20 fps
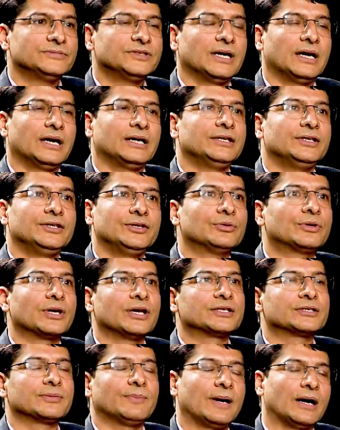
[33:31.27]
Yeah, in UK,
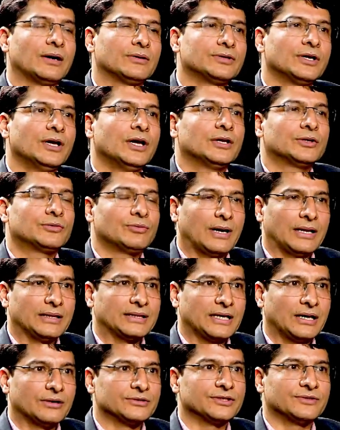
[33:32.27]
it's about
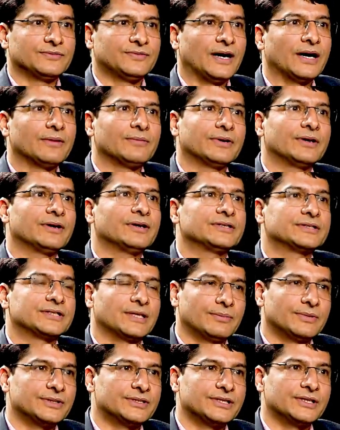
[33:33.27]

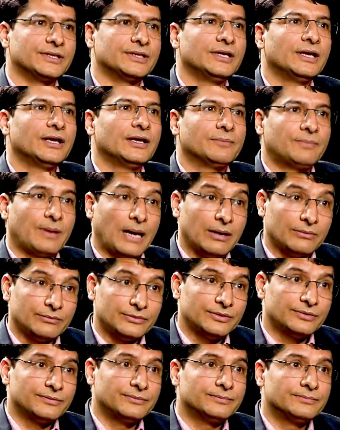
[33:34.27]
12,570
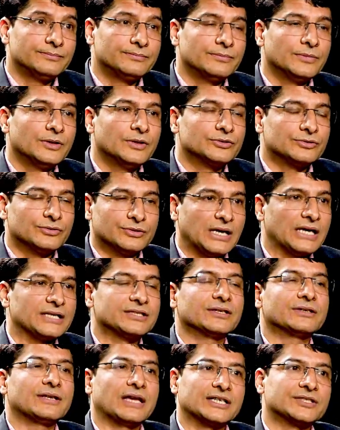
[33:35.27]
pound. So
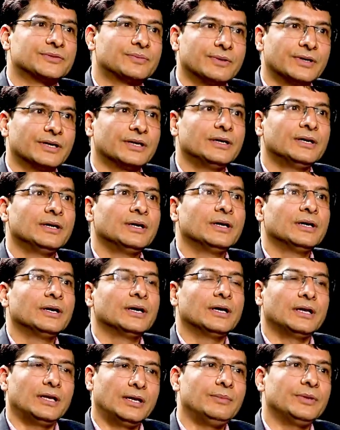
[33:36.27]
that's a tax-free
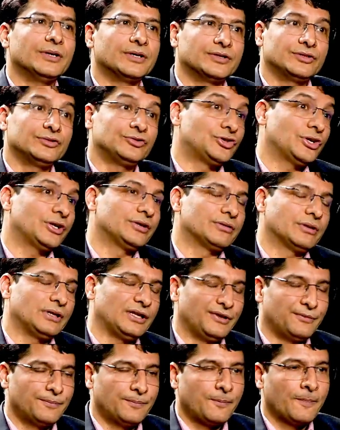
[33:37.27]
limit
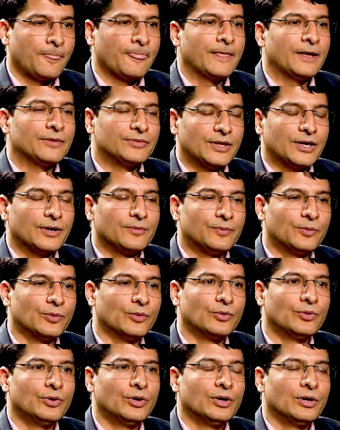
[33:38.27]
generally.
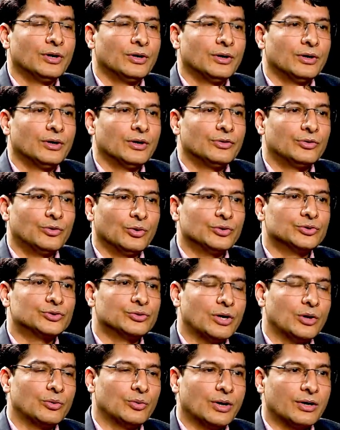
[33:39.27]
Therefore, those
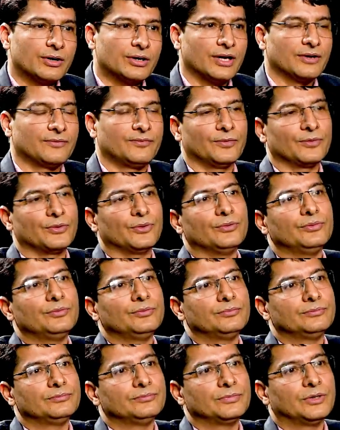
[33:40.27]
who are working for you
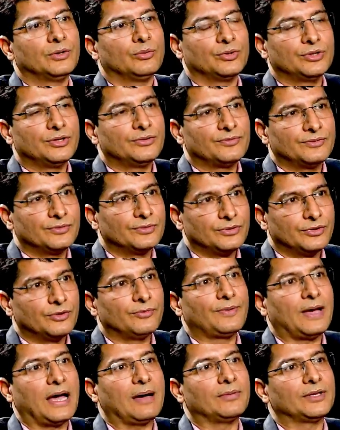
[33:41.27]
within your
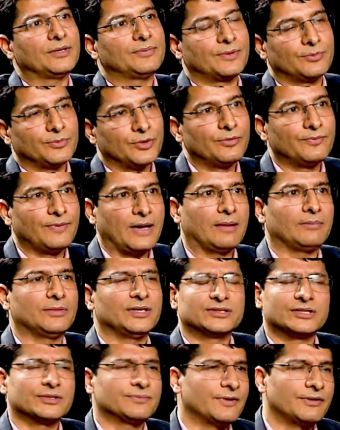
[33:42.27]
family, from your family,
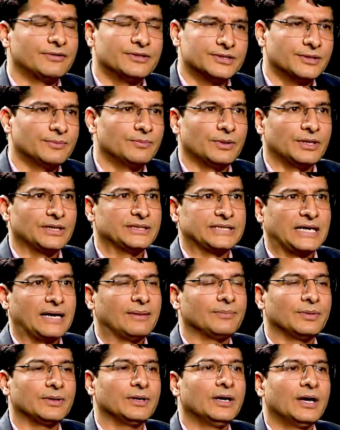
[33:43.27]
it's a very simple
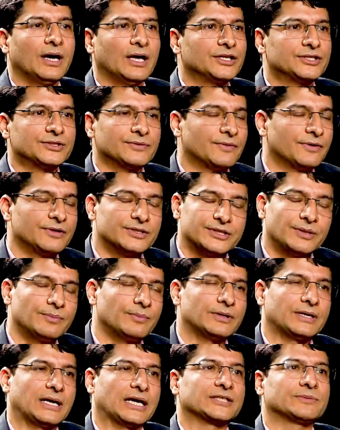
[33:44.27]
example, and it's a very
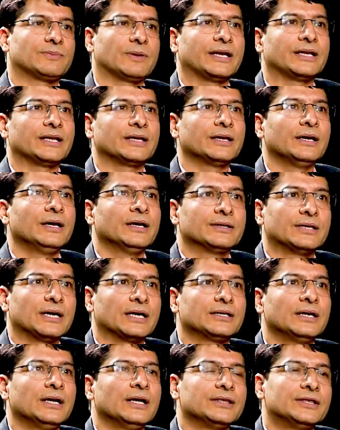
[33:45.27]
simple tax planning,
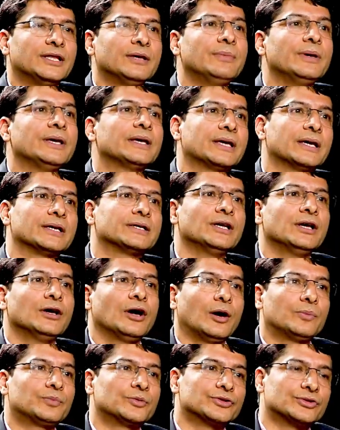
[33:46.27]
that they may get
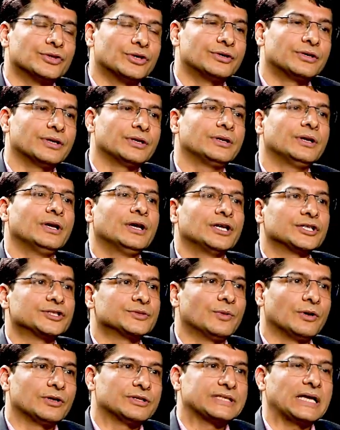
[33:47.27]
up to certain
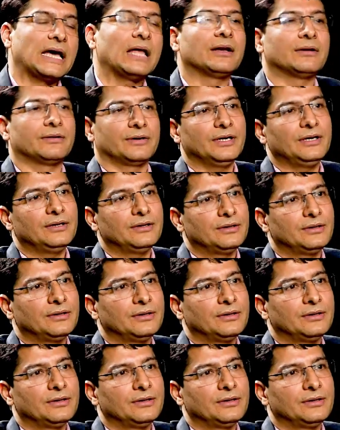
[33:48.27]
small salary,